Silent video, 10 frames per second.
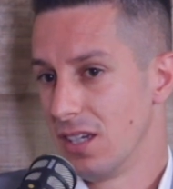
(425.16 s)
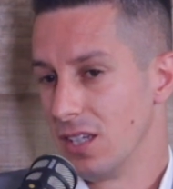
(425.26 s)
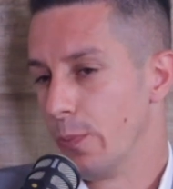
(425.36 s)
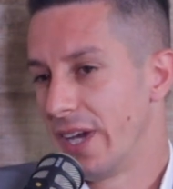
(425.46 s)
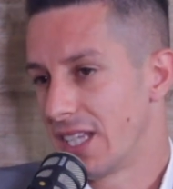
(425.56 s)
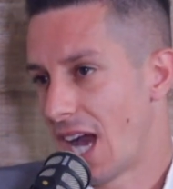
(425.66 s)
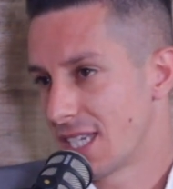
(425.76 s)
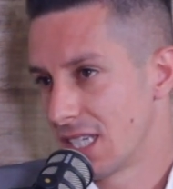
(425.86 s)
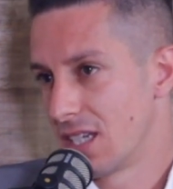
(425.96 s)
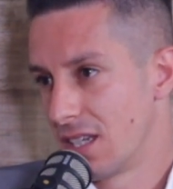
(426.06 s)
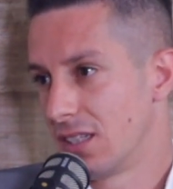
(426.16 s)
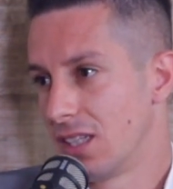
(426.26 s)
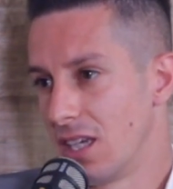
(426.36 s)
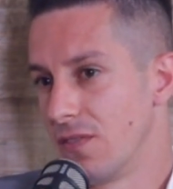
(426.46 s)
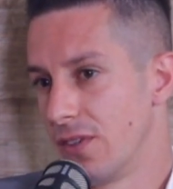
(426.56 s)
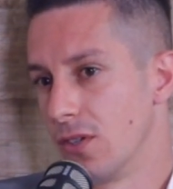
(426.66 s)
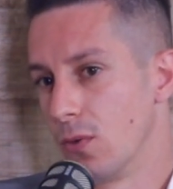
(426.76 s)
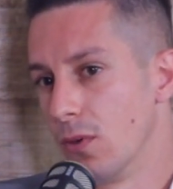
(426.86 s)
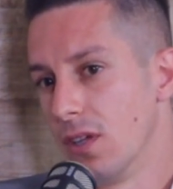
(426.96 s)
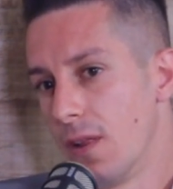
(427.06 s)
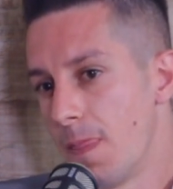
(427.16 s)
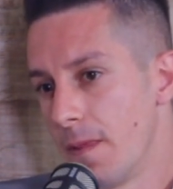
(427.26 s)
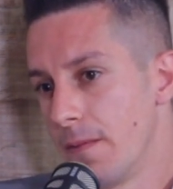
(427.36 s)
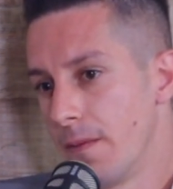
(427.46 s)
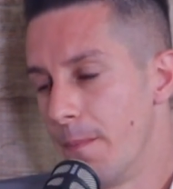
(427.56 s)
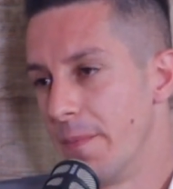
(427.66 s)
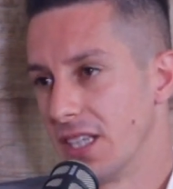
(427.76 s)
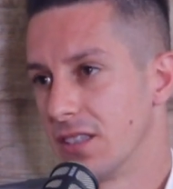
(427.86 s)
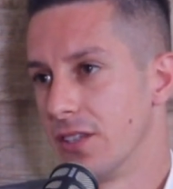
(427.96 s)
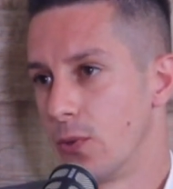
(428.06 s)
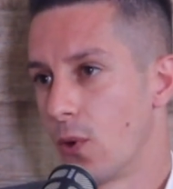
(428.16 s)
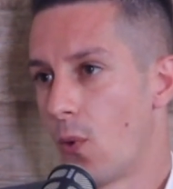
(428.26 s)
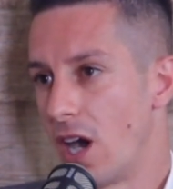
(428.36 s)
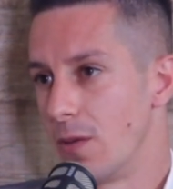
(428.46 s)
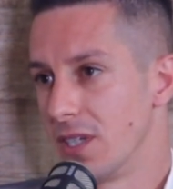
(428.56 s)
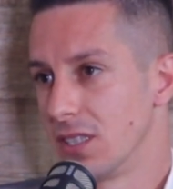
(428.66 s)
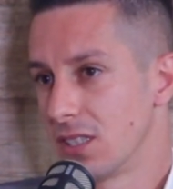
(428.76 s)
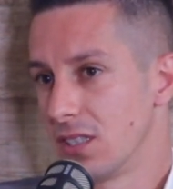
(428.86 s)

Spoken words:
You pay taxes in Italy if you meet the requirements.